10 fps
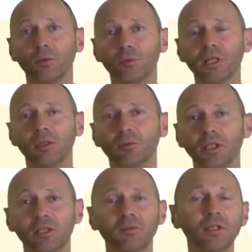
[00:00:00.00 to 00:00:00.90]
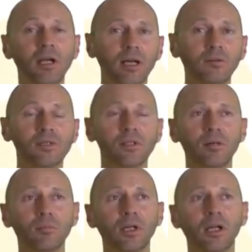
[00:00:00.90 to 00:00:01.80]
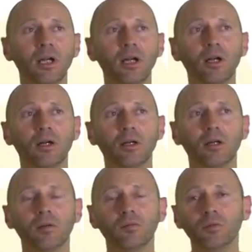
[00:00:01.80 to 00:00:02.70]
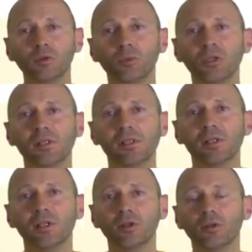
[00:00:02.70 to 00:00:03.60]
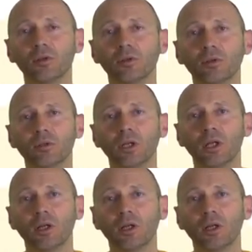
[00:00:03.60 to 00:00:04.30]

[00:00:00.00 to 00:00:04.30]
We even have some footprints in the